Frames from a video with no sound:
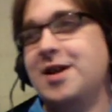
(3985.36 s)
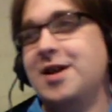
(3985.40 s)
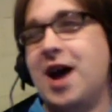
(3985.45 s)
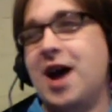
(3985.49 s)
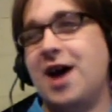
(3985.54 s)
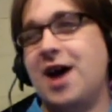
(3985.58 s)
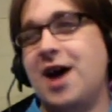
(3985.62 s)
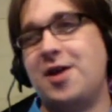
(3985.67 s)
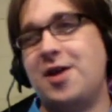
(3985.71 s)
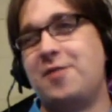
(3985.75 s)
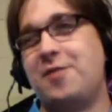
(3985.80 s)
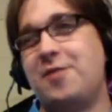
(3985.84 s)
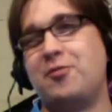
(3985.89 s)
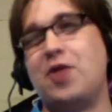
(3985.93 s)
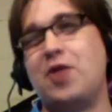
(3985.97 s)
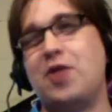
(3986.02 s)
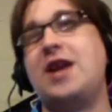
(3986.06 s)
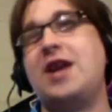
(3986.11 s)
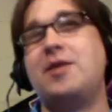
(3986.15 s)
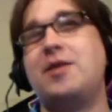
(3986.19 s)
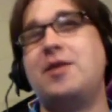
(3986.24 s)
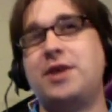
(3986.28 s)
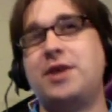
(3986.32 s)

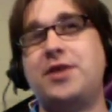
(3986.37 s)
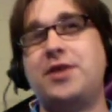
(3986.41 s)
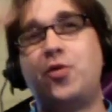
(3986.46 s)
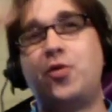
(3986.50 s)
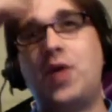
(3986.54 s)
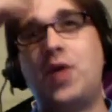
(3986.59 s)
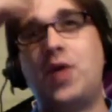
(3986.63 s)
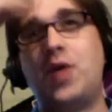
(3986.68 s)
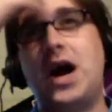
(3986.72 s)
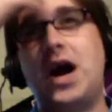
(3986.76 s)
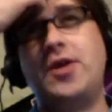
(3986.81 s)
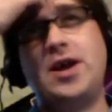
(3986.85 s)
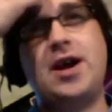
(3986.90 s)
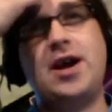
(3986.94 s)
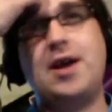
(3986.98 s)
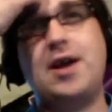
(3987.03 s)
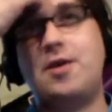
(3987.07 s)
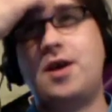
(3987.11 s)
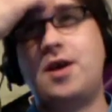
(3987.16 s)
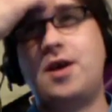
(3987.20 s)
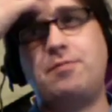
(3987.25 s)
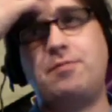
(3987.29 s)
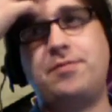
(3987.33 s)
randomly throughout
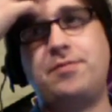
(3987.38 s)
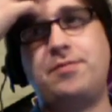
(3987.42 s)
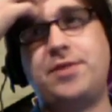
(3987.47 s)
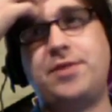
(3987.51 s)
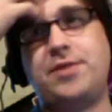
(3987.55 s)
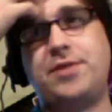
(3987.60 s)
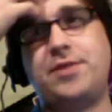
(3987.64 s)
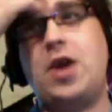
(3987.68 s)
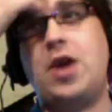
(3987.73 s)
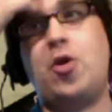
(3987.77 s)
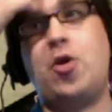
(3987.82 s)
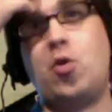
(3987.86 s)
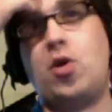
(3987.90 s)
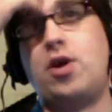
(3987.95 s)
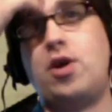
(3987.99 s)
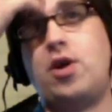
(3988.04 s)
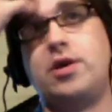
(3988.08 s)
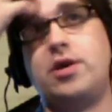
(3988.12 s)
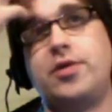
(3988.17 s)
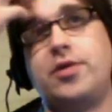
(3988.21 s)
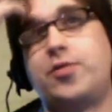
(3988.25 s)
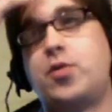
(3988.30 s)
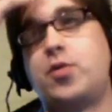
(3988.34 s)
a 2-letter
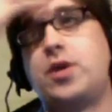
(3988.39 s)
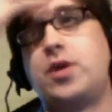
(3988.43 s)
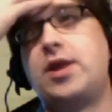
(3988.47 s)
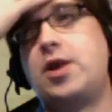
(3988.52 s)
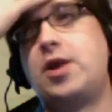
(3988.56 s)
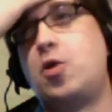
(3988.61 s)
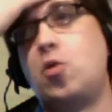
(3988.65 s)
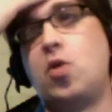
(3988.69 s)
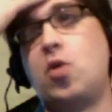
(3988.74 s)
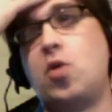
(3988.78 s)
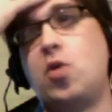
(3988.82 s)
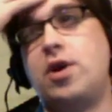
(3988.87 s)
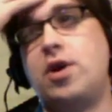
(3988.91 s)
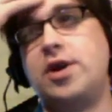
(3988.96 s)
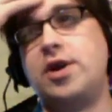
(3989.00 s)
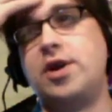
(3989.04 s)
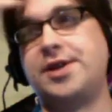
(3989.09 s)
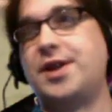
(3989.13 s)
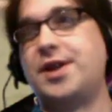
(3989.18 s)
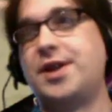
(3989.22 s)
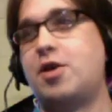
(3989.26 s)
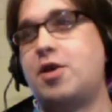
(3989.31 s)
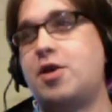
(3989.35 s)
word, a 3-letter word,
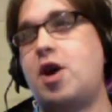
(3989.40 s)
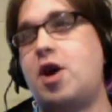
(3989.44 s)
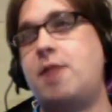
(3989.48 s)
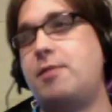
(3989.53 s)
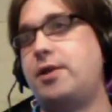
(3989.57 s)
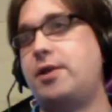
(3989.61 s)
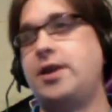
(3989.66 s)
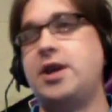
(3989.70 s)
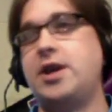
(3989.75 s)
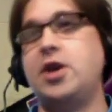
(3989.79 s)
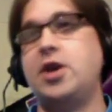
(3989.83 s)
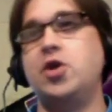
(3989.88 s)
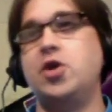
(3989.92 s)
just a commonly used word.